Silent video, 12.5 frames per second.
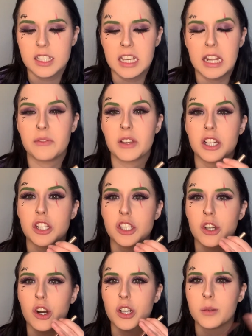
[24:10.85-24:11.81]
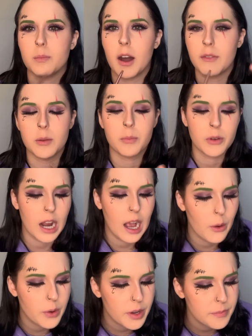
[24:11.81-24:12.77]
kind of like a dark mauvey
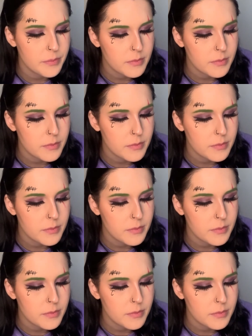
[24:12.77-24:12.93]
brown.